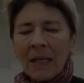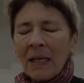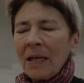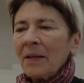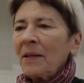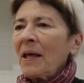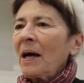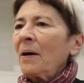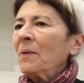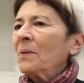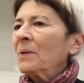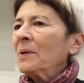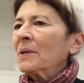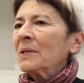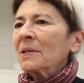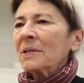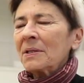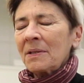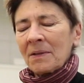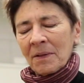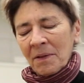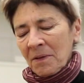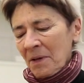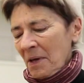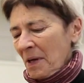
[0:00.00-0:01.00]
Yeah, that
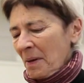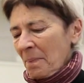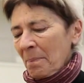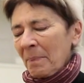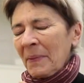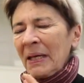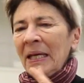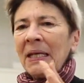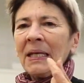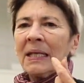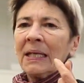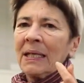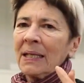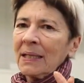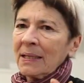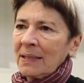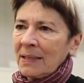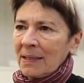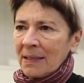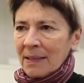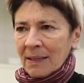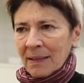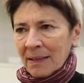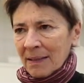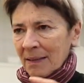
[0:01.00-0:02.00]
was the
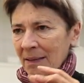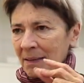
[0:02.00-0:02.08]
immediate